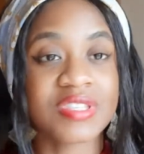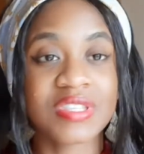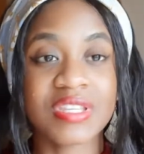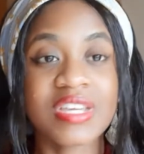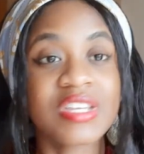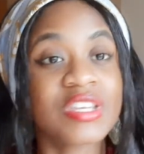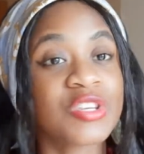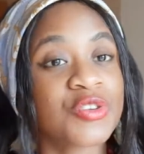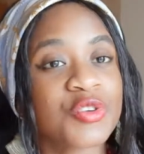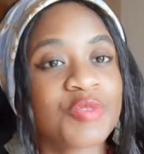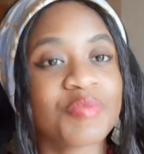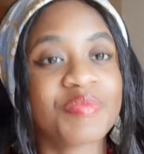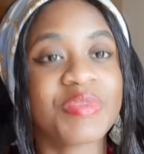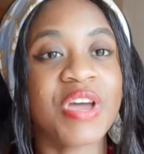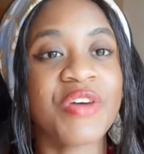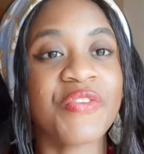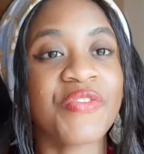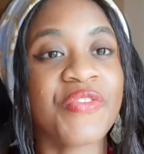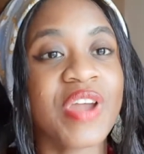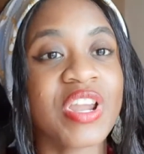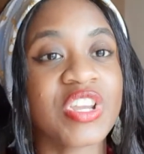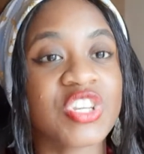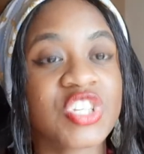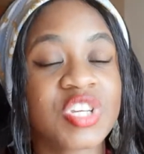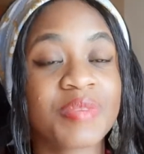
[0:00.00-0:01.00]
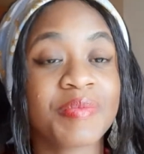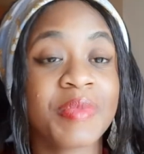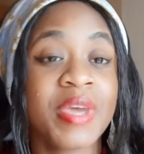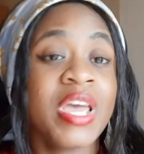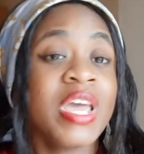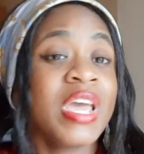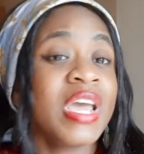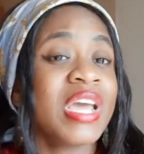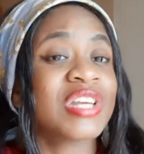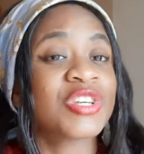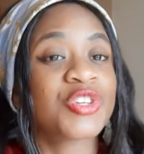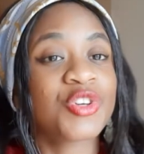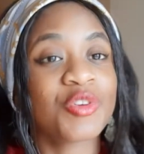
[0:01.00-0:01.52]
It could be a friendship,
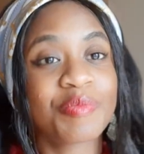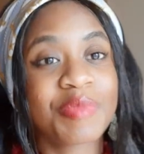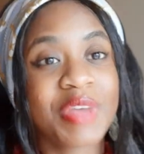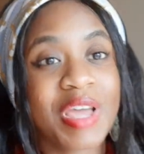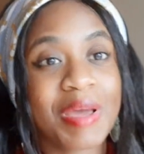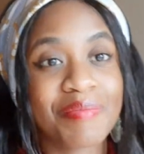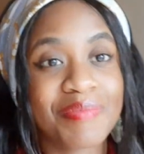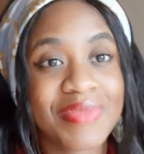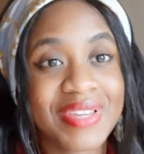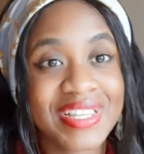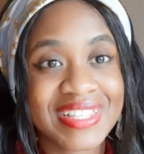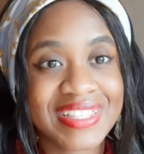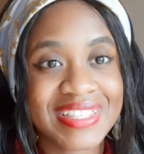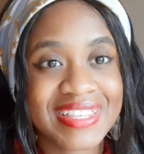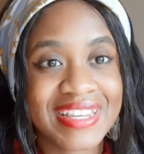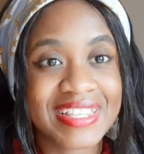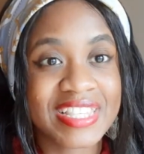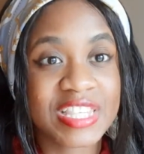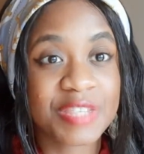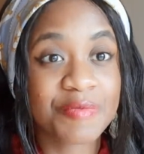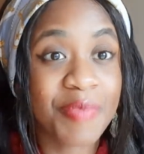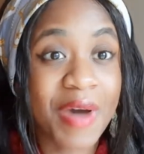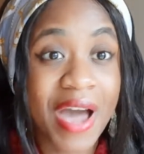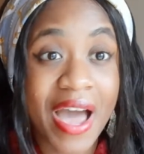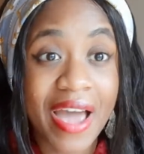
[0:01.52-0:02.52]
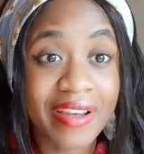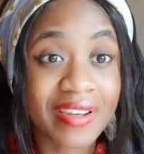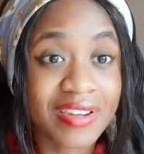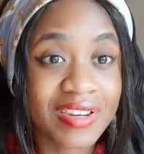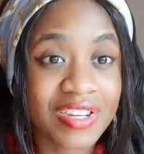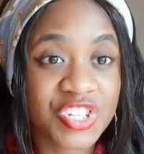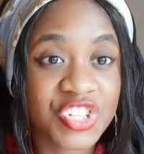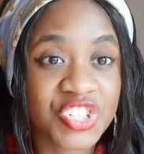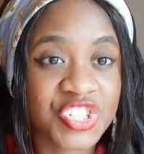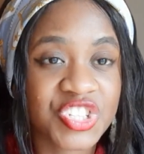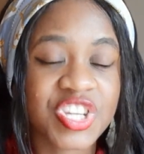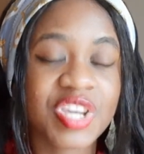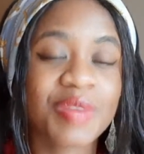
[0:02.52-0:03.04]
it could be a business
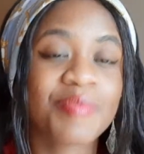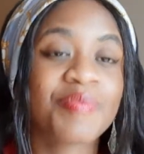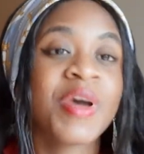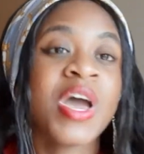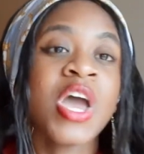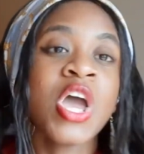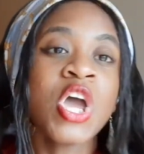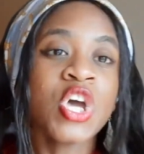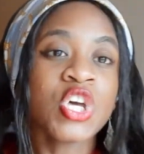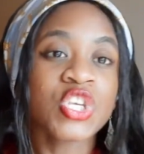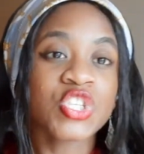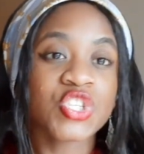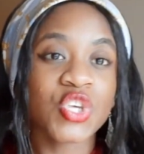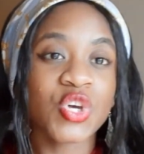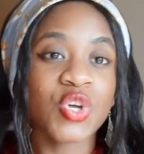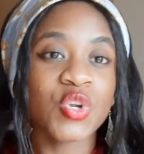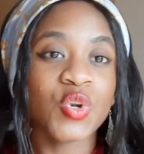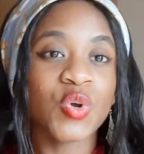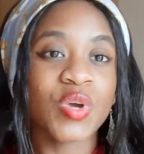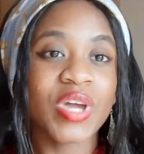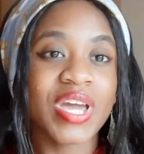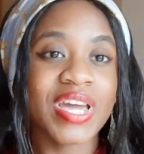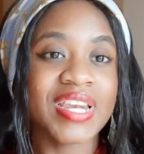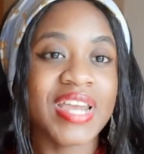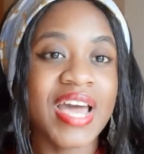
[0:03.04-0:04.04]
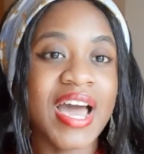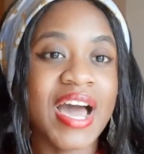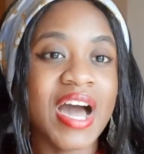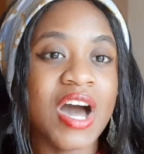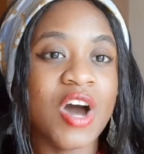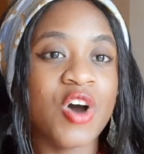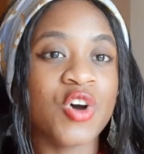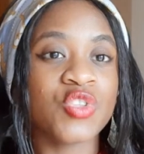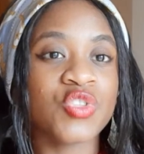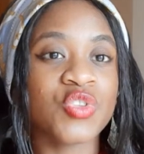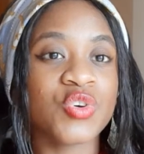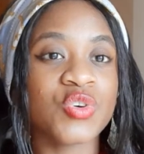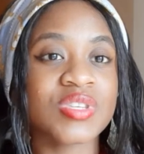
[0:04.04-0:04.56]
partnership. So look at
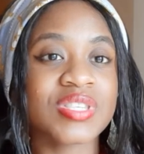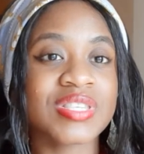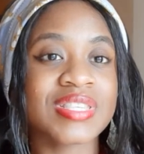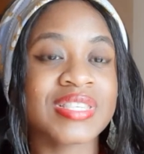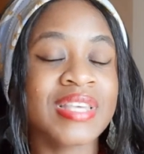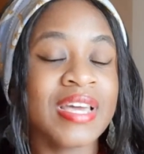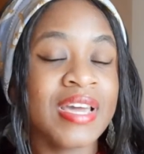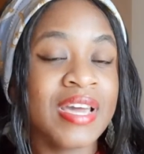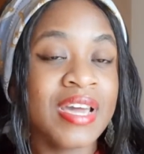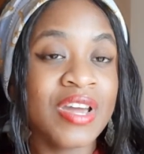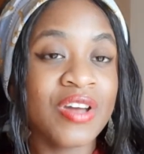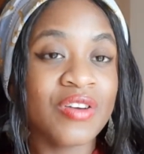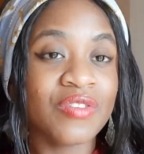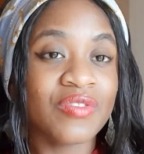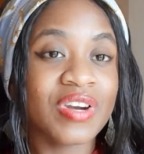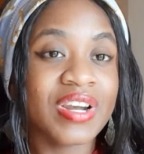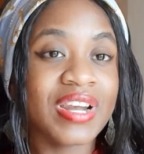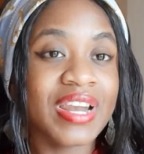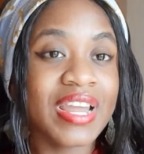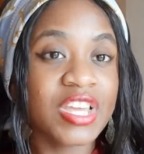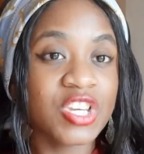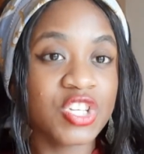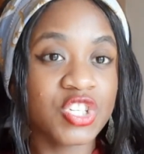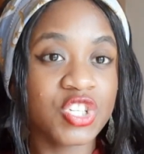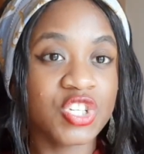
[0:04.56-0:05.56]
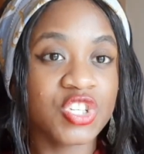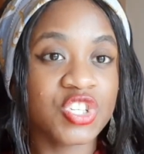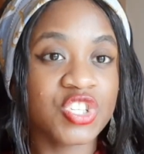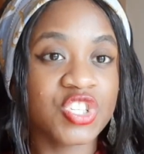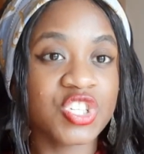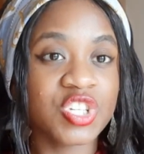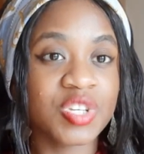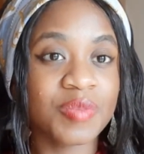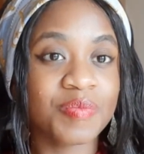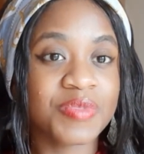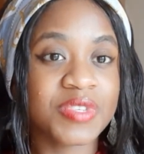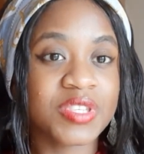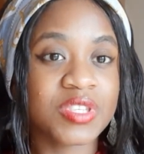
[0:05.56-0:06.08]
how those
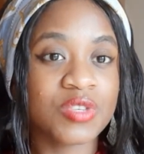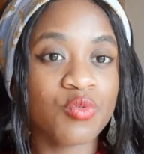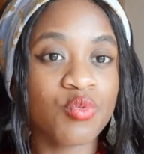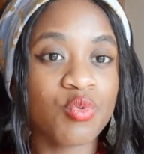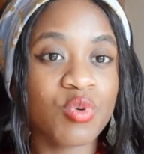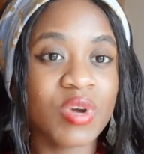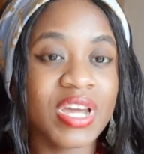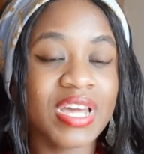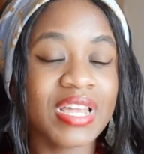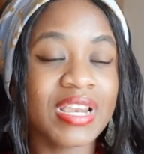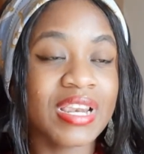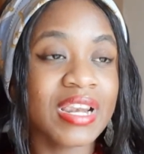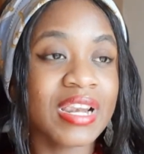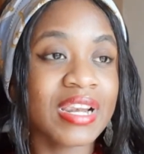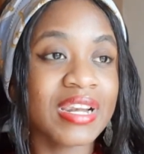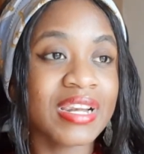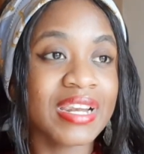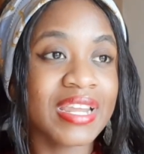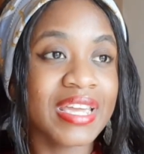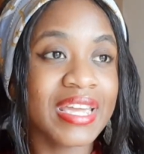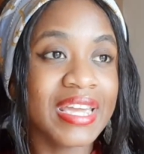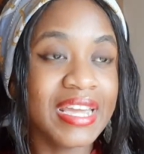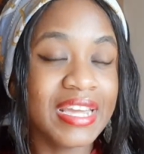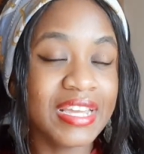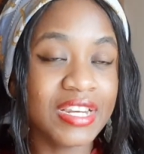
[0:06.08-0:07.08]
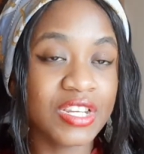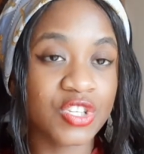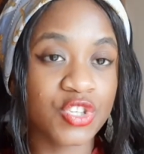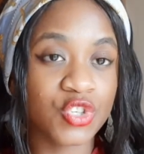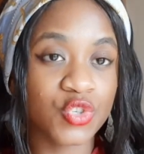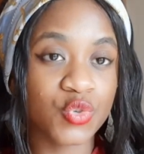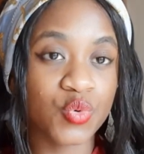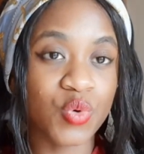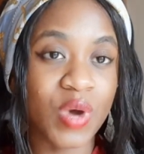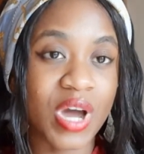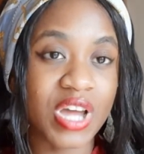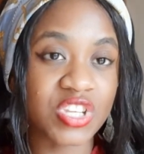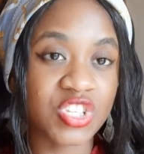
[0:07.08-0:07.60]
relationships will lead
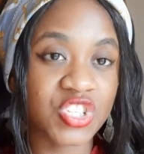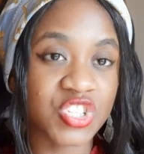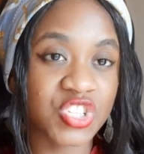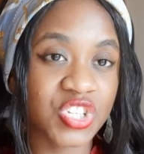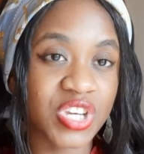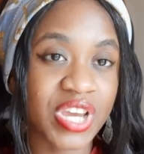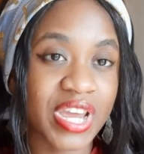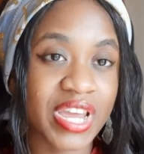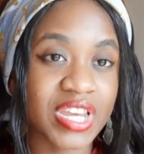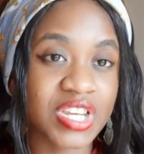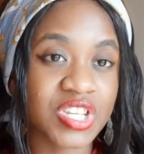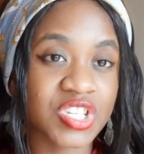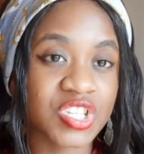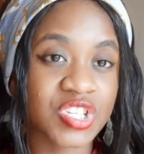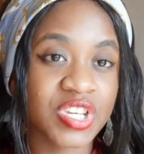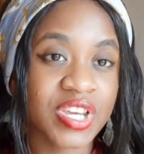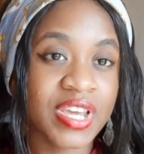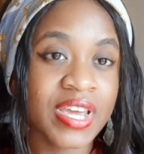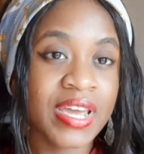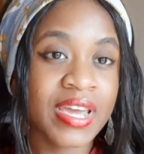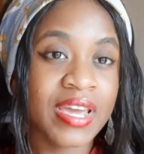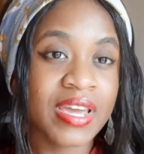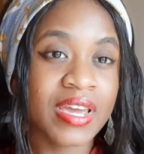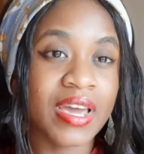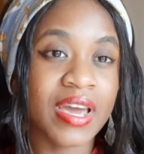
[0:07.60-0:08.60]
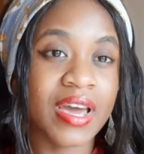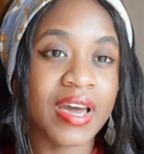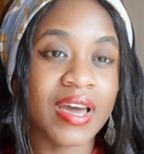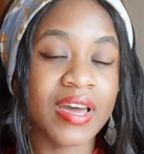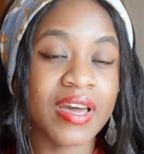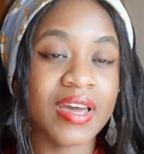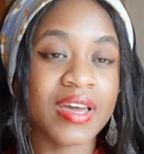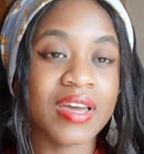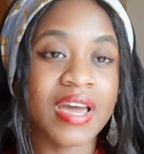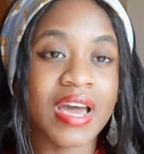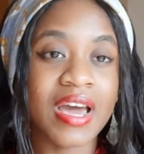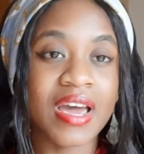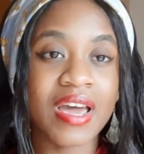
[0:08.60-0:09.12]
to a change,
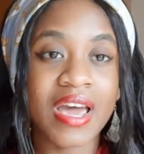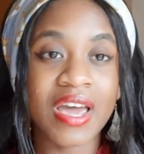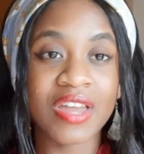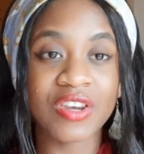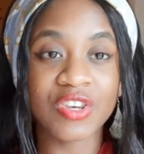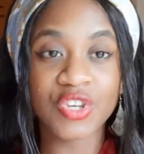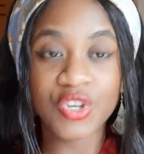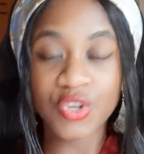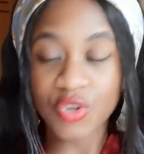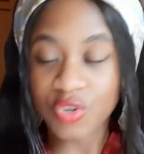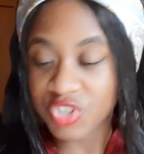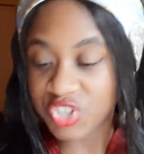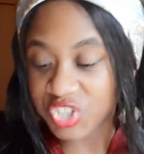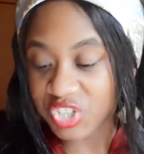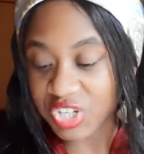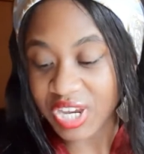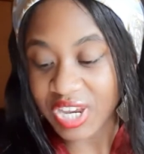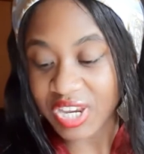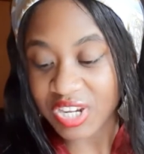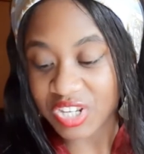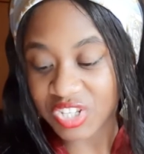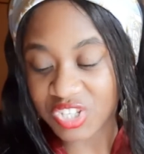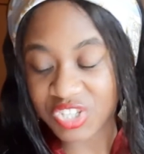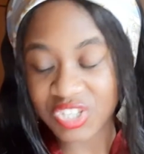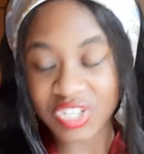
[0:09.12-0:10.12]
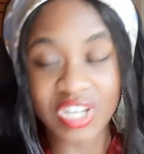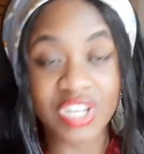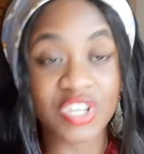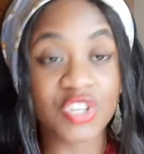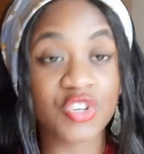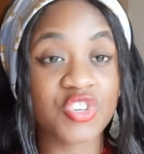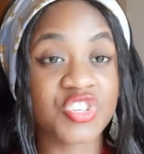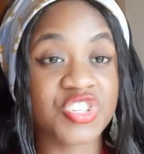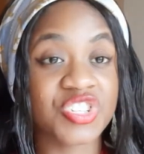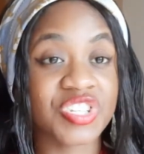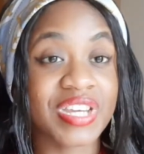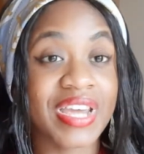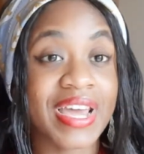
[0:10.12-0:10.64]
a new change in your
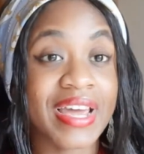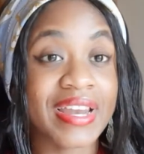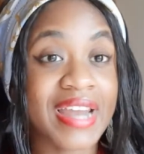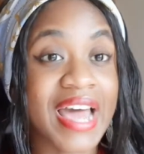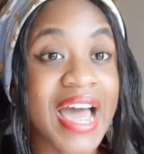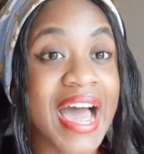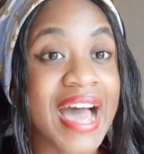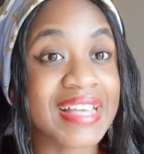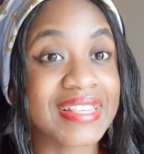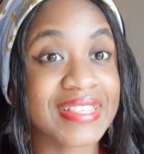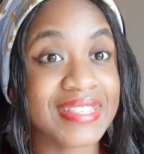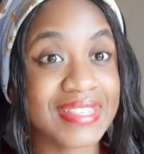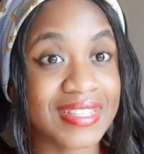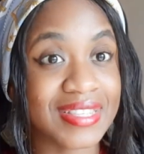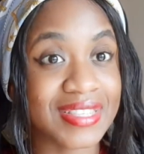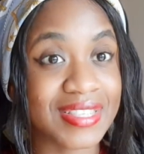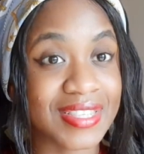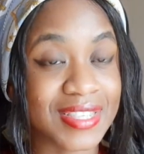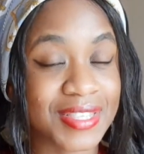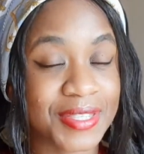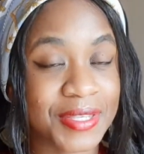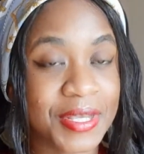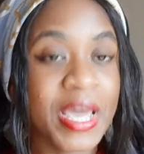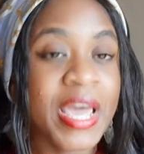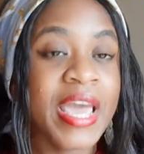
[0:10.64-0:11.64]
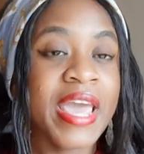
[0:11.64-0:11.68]
shared assets.